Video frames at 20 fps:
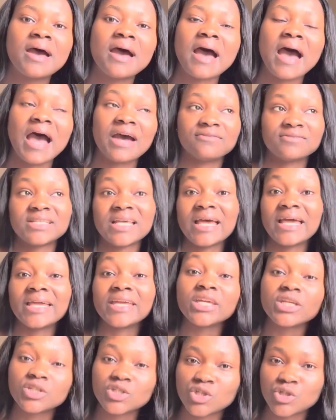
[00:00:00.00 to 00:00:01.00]
after
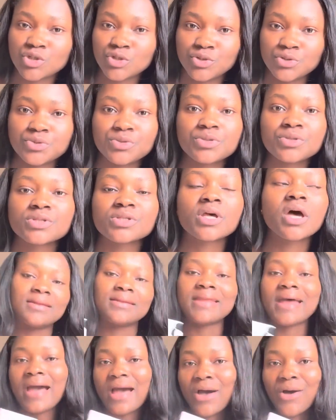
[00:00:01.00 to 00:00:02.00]
each use.
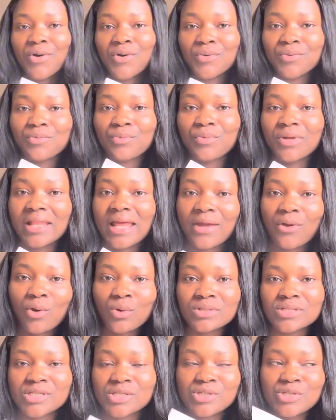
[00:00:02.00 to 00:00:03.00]
Now, will I
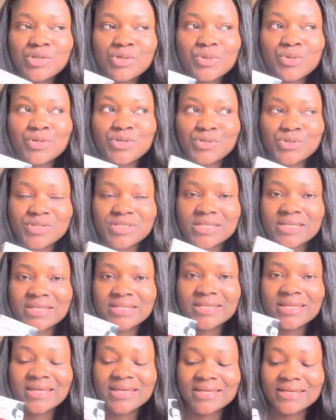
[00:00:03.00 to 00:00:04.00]
continue
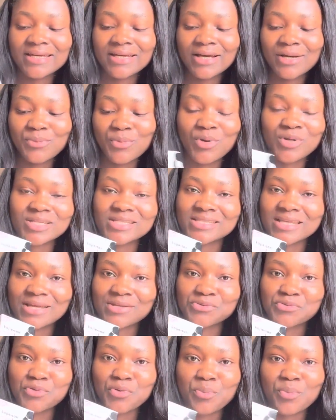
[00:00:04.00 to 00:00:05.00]
using Kojie San
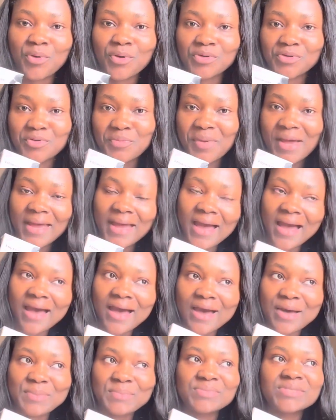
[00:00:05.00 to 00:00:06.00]
soap under my
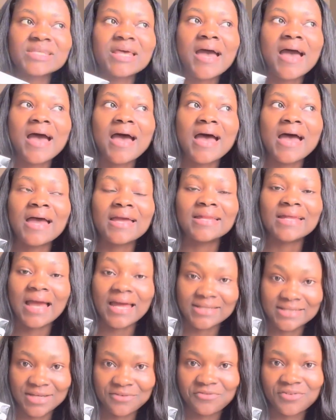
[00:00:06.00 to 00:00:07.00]
arms?
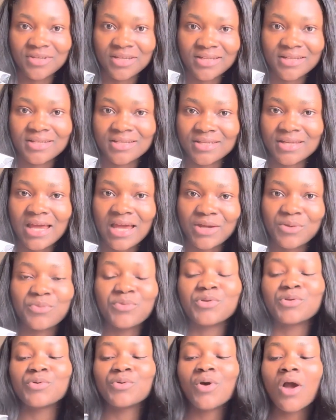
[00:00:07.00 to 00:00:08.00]
Definitely I
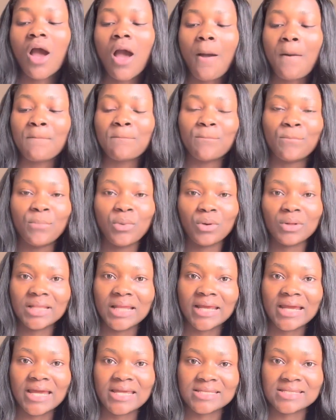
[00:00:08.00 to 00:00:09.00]
will. but
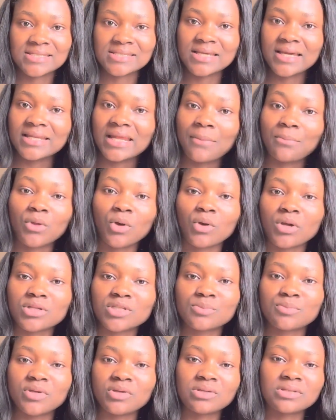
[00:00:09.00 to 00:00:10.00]
like I said, I'm not going
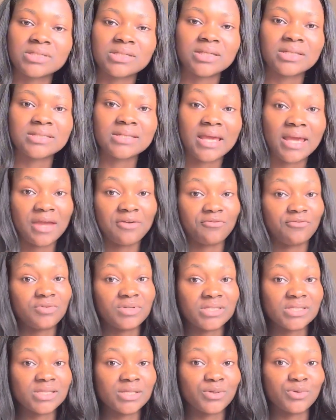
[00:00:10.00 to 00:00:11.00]
to be using it every
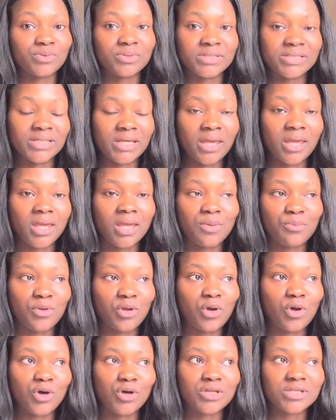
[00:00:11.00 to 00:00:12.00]
single day
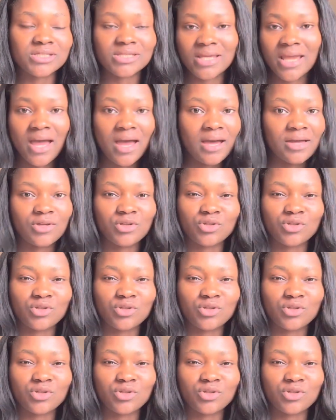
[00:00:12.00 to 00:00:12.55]
because yeah, you